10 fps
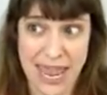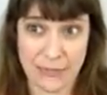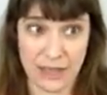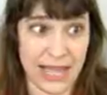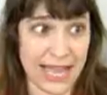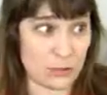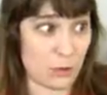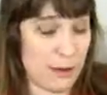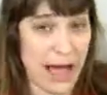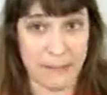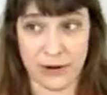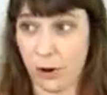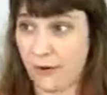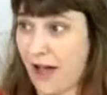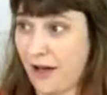and the lights were popping
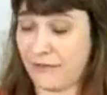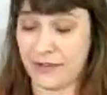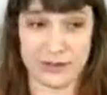off of it.